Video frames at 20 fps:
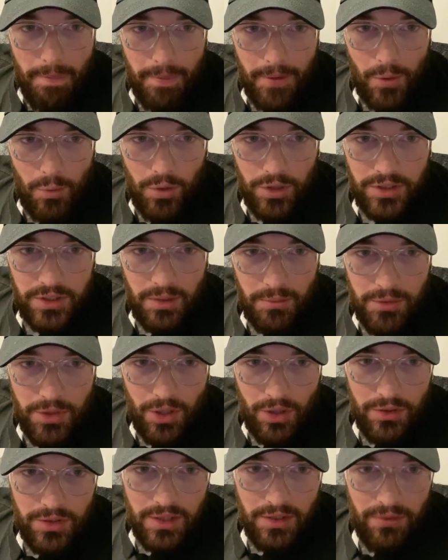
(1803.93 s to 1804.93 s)
What's up,
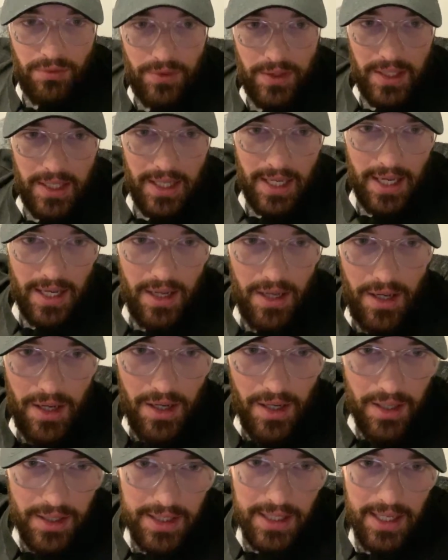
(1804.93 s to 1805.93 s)
Joseph
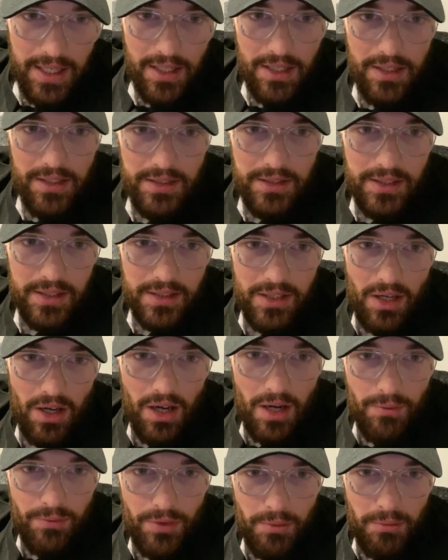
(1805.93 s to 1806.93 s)
Kanan? He says, "Hi,
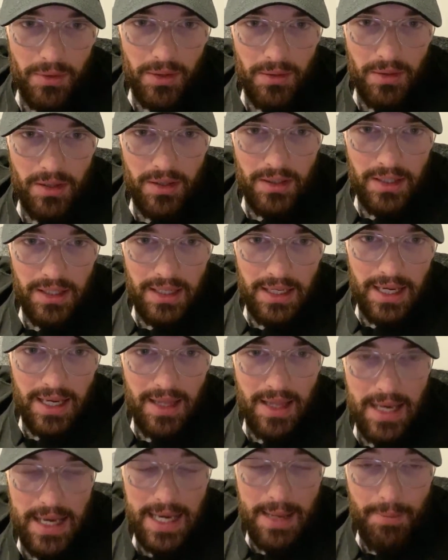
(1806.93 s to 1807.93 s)
I'm from
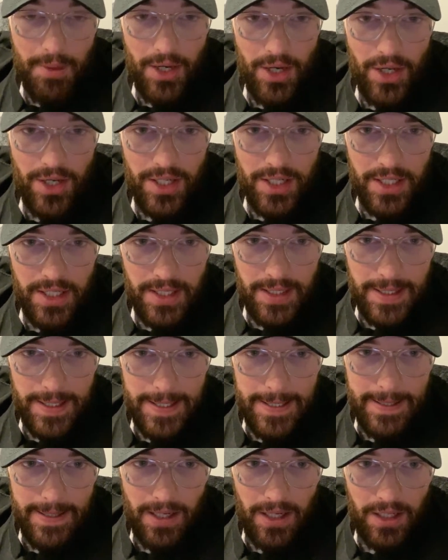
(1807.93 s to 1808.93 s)
Lebanon.
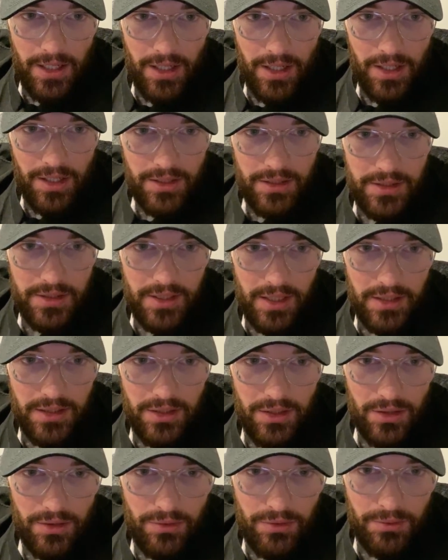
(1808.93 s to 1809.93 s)
I learned
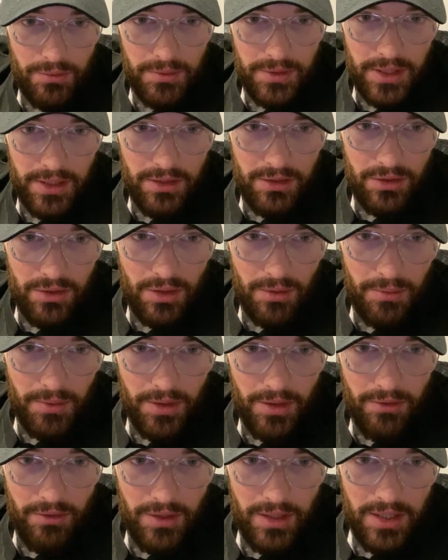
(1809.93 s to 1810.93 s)
tattoo from a tattoo shop when
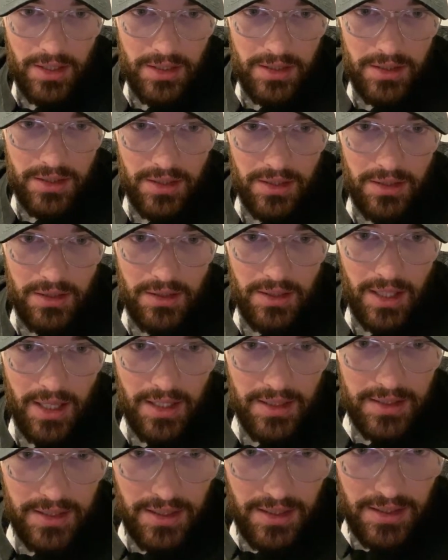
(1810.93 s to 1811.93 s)
I released
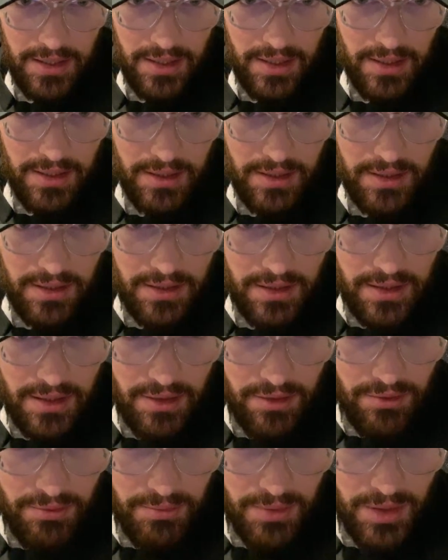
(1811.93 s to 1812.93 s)
that. He didn't
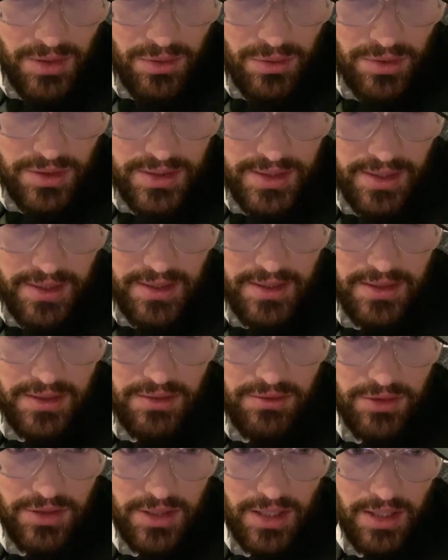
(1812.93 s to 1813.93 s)
give me all the
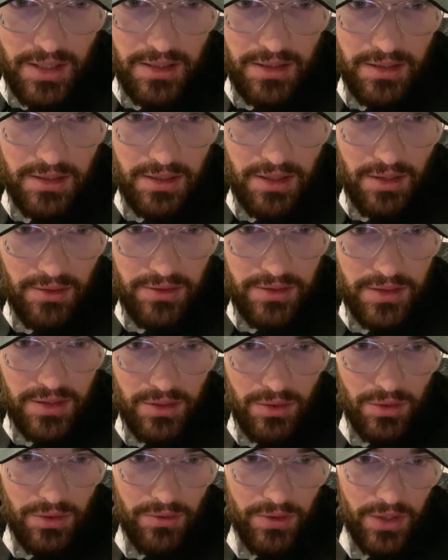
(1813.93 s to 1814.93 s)
techniques of shading. After
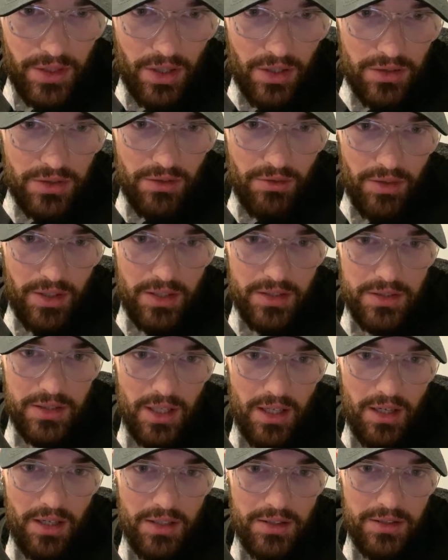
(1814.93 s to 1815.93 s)
seeing all your videos, I realized
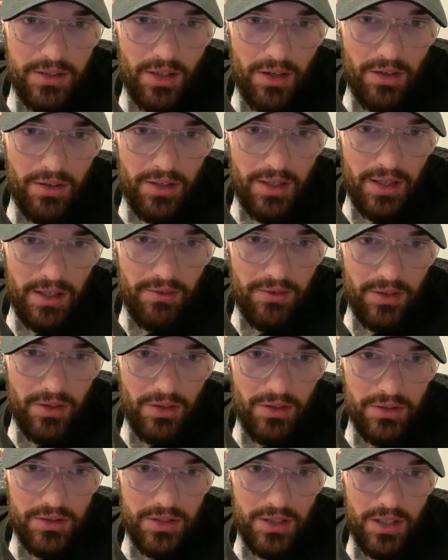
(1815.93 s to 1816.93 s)
that I don't have a
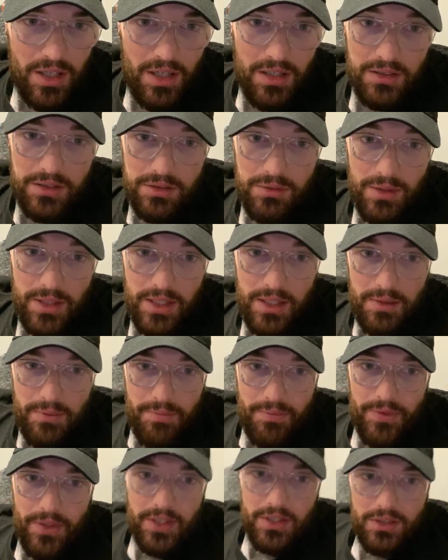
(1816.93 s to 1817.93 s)
lot to learn. Sweet,
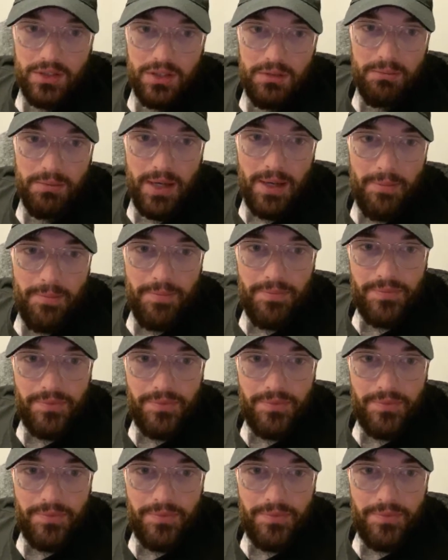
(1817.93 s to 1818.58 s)
that's good, man."